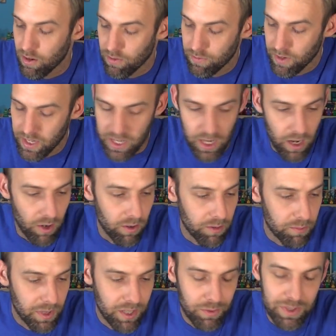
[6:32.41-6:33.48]
video,
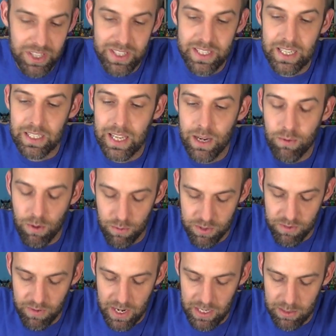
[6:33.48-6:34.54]
because we just didn't like what was
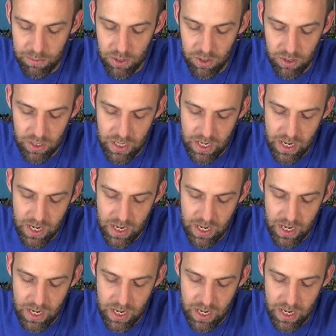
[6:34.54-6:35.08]
available.